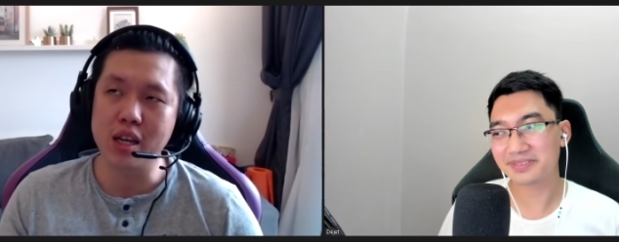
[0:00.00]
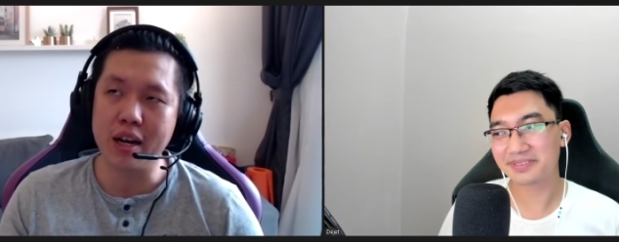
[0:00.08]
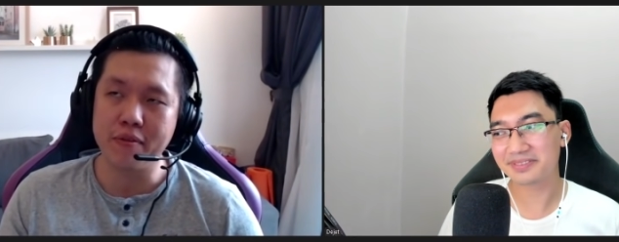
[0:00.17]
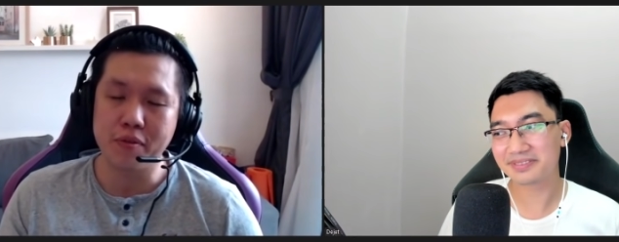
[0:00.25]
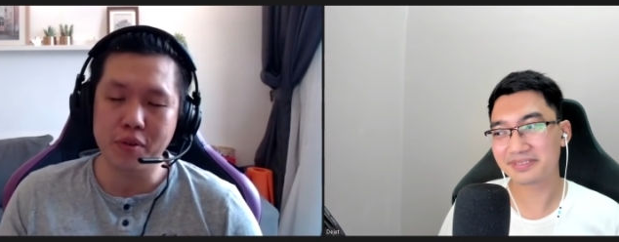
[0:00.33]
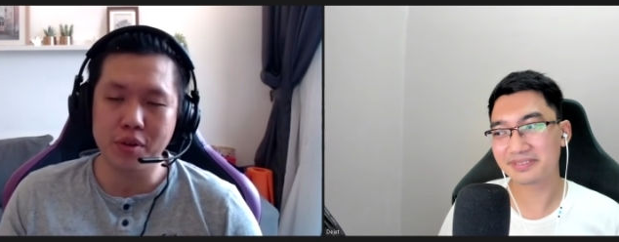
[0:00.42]

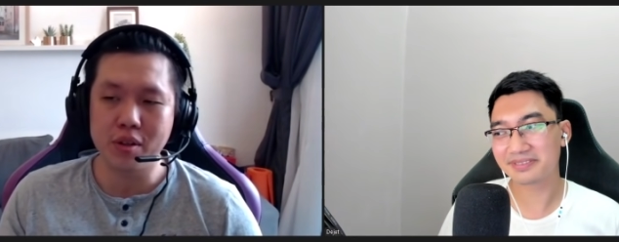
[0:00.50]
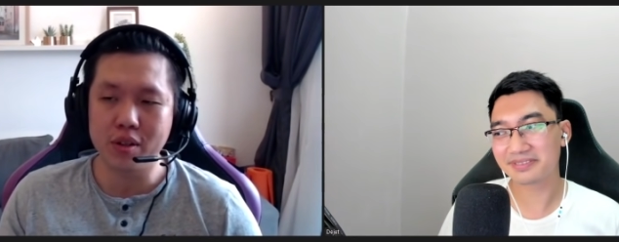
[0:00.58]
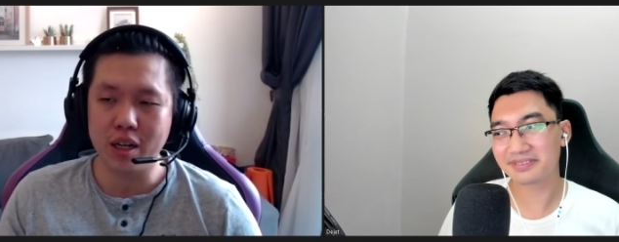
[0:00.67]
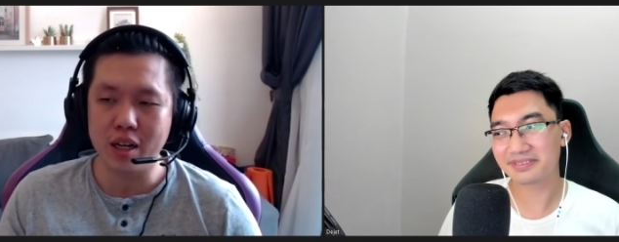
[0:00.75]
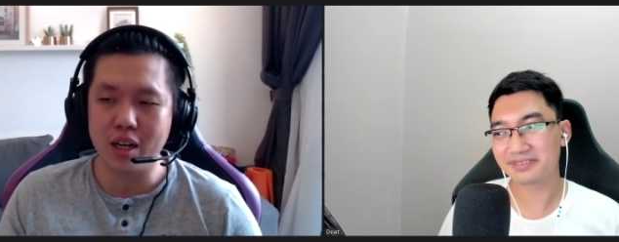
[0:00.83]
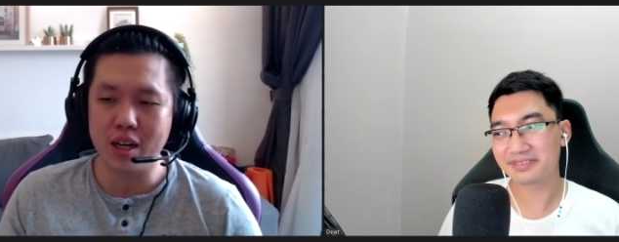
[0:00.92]
Speaker 1: ti4
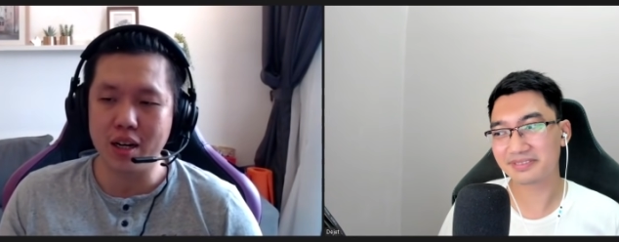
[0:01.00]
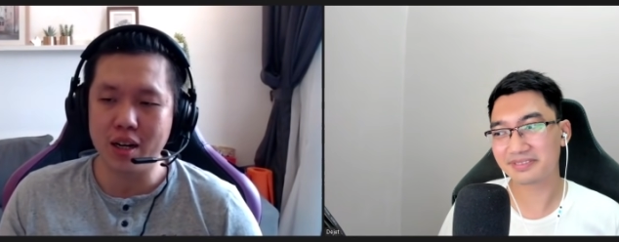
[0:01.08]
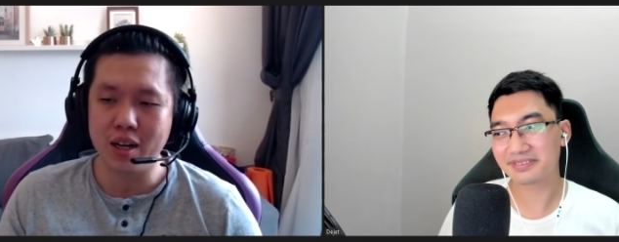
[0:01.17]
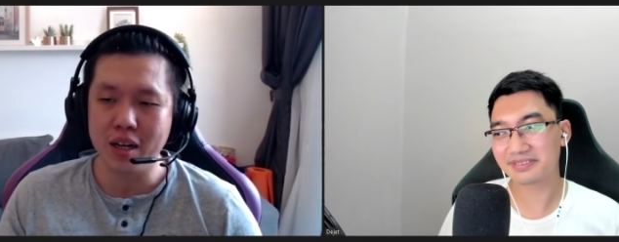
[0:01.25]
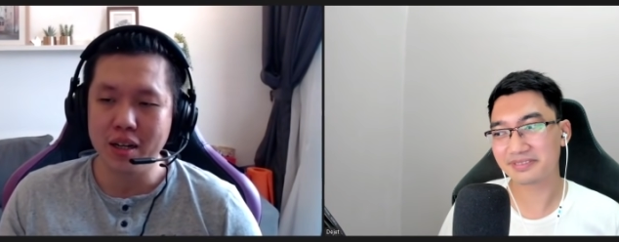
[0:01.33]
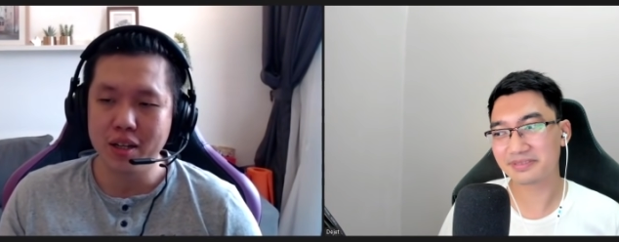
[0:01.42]
uh,
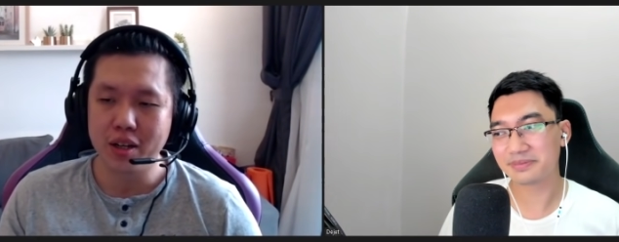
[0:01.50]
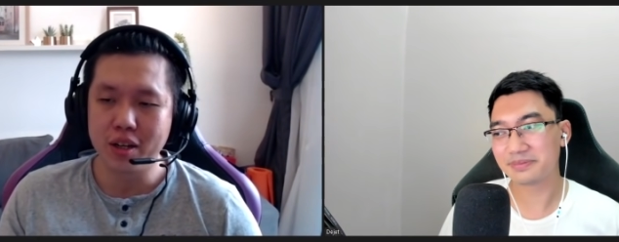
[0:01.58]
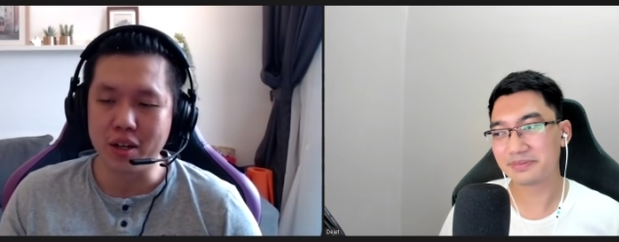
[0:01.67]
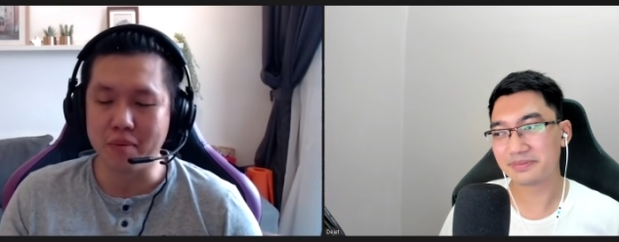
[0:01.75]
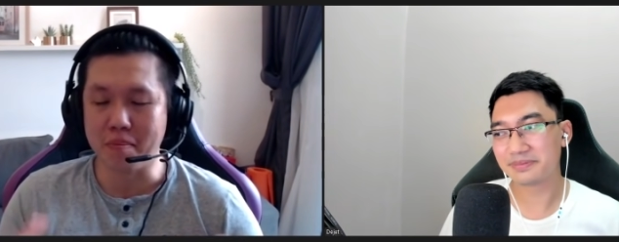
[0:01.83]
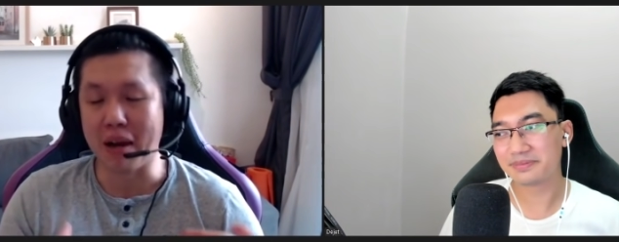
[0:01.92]
uh
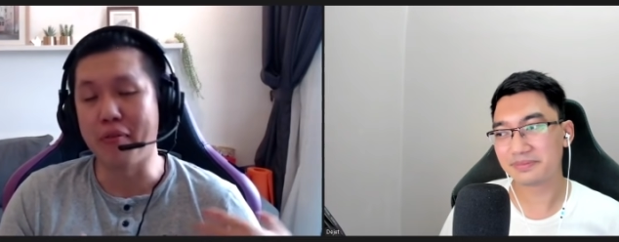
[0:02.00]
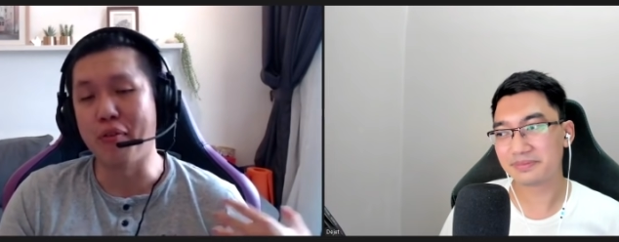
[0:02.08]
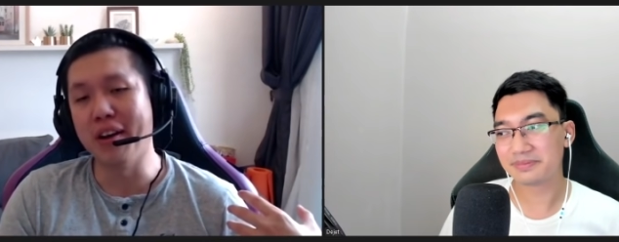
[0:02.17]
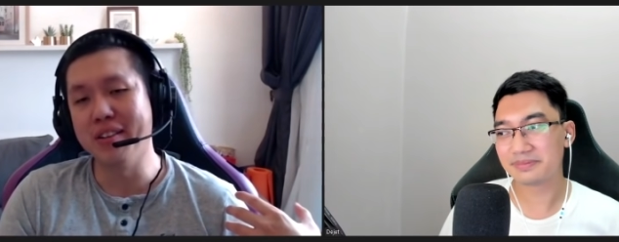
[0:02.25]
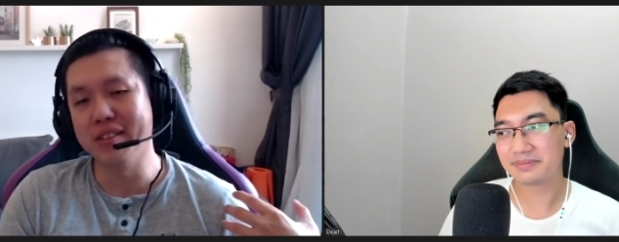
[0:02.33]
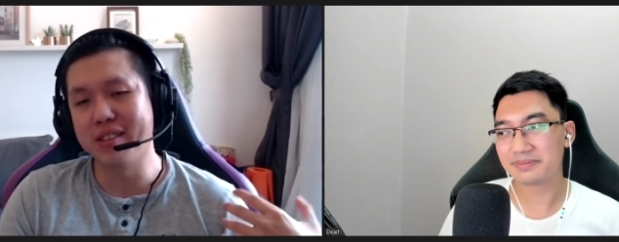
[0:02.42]
my
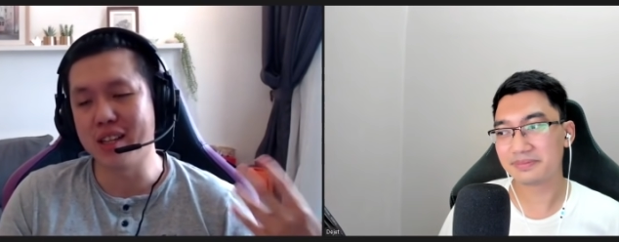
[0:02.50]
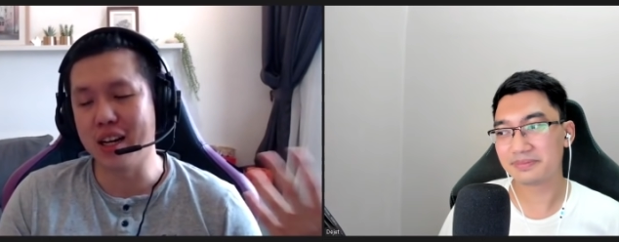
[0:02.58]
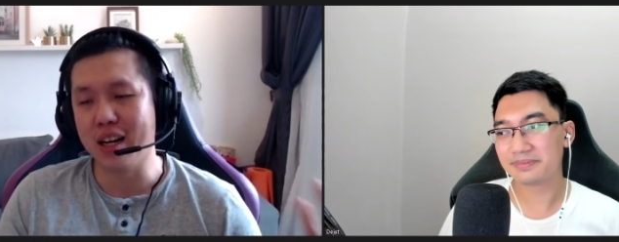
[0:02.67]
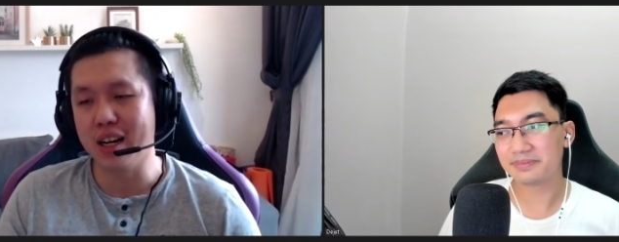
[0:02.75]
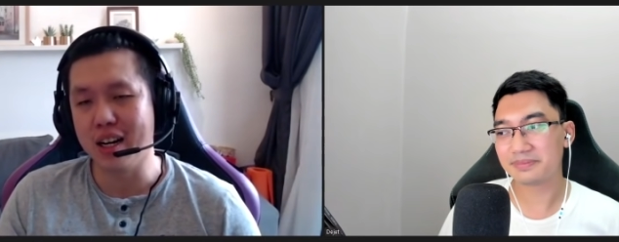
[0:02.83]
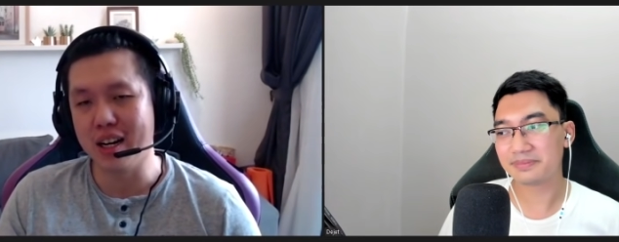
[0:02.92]
friends
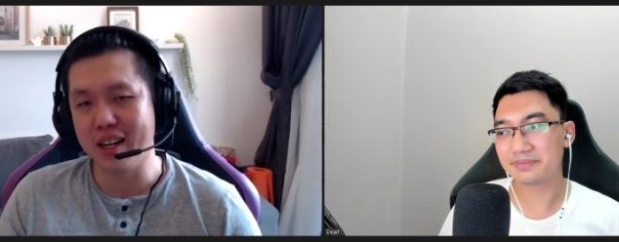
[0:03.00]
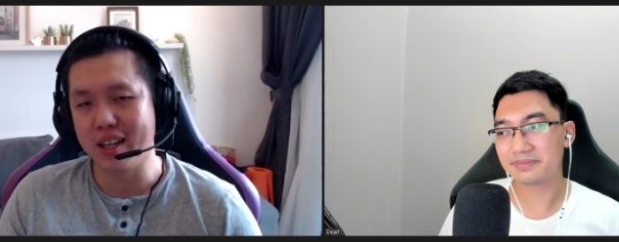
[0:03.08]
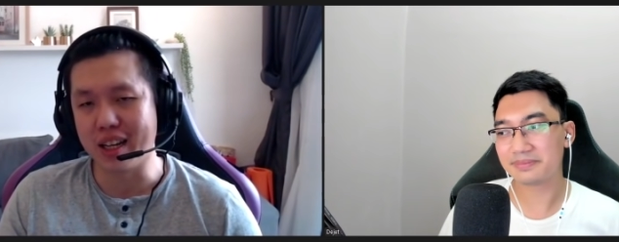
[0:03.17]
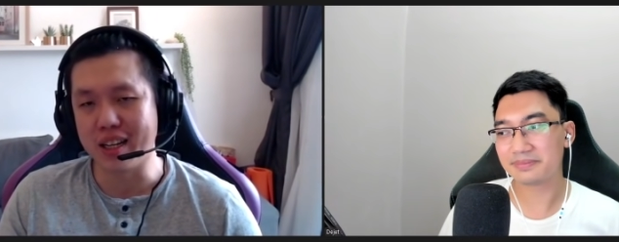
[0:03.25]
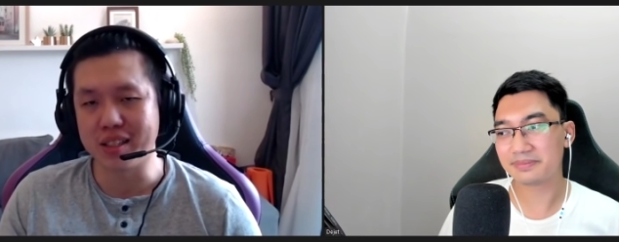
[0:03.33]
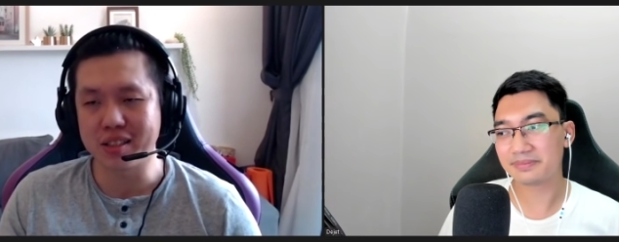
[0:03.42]

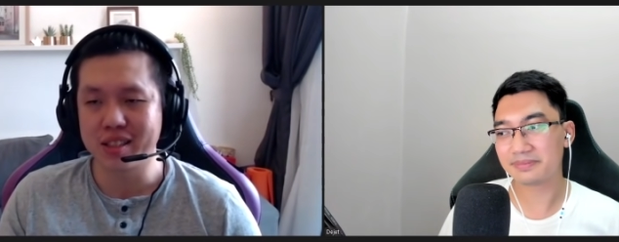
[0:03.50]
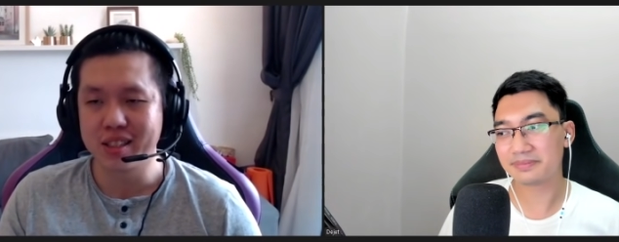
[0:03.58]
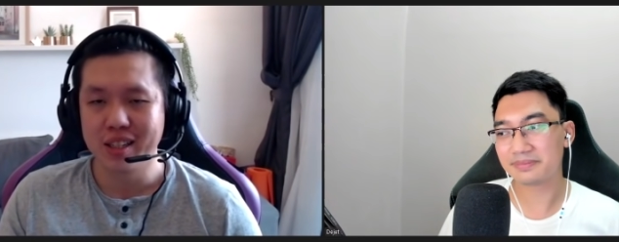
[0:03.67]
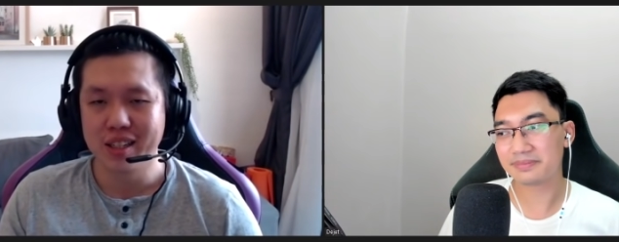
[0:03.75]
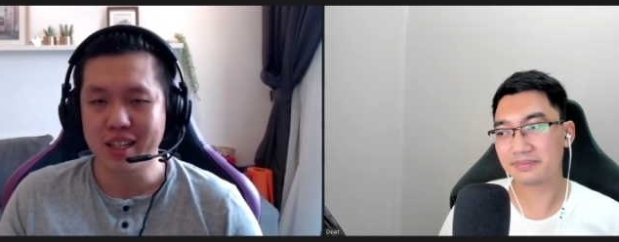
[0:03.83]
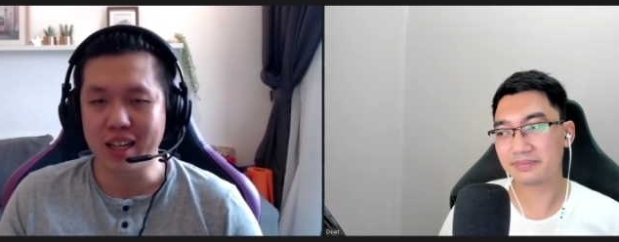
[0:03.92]
uh they just